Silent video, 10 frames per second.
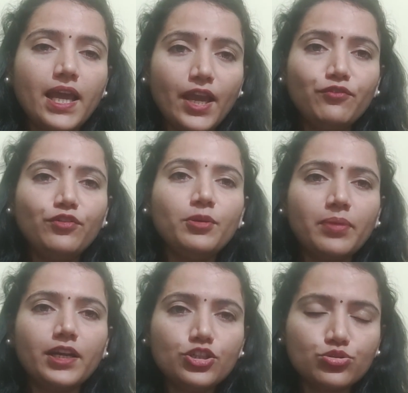
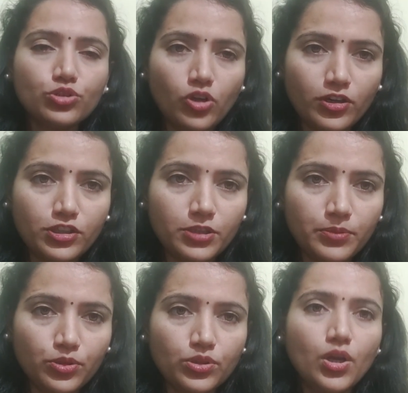Everybody should
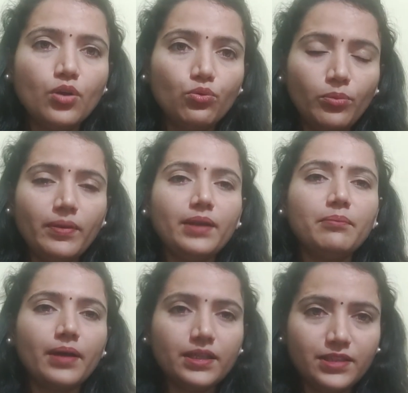contribute. Women
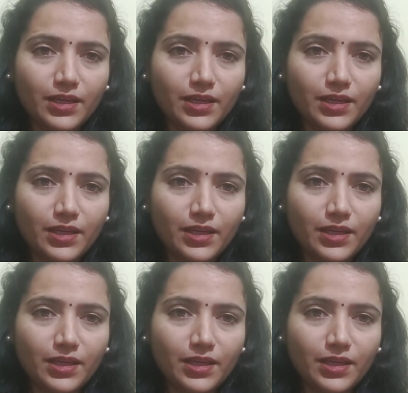by